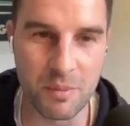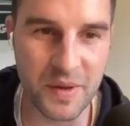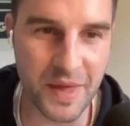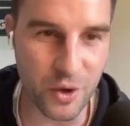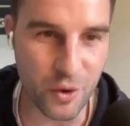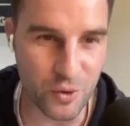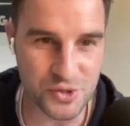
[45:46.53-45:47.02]
But
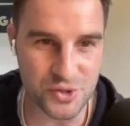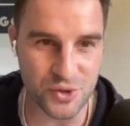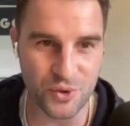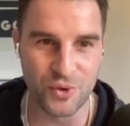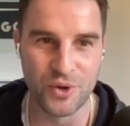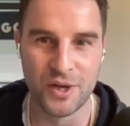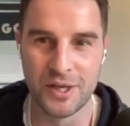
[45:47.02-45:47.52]
then
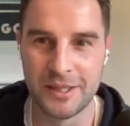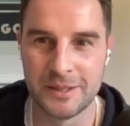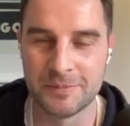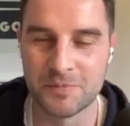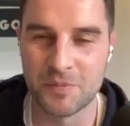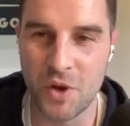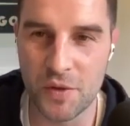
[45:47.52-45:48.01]
also
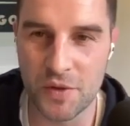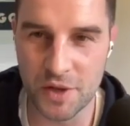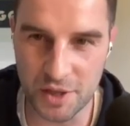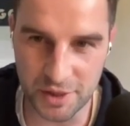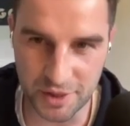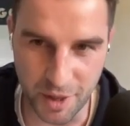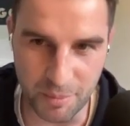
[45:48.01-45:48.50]
on the
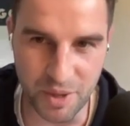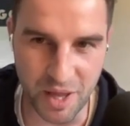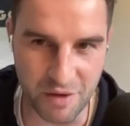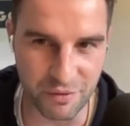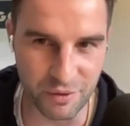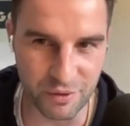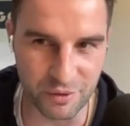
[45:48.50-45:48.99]
club
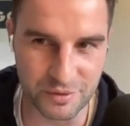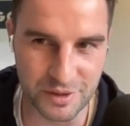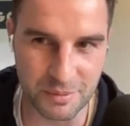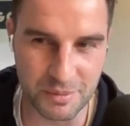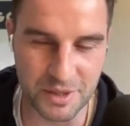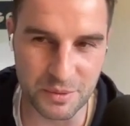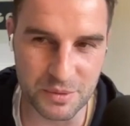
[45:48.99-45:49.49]
level,
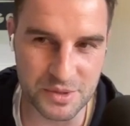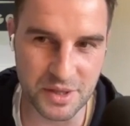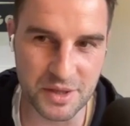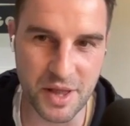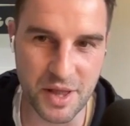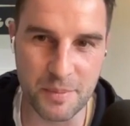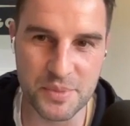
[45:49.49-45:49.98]
I mean, it was the
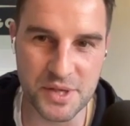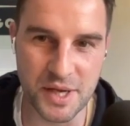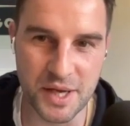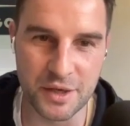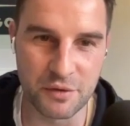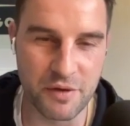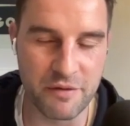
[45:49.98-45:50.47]
club
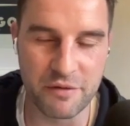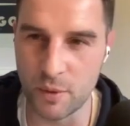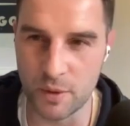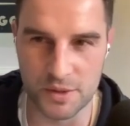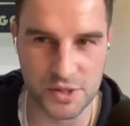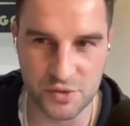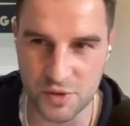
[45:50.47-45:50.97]
side of
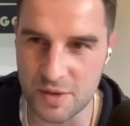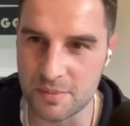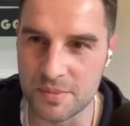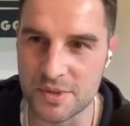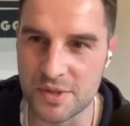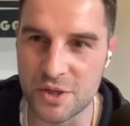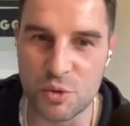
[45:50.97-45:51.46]
everyone's
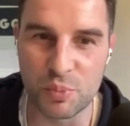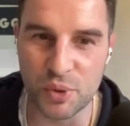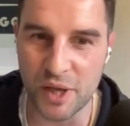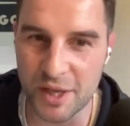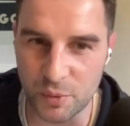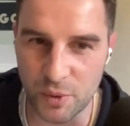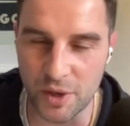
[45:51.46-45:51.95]
dreams that you
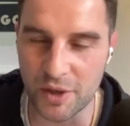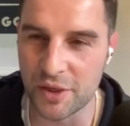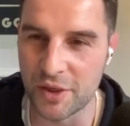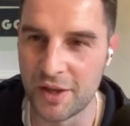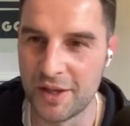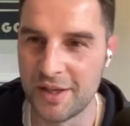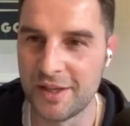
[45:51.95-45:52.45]
played with.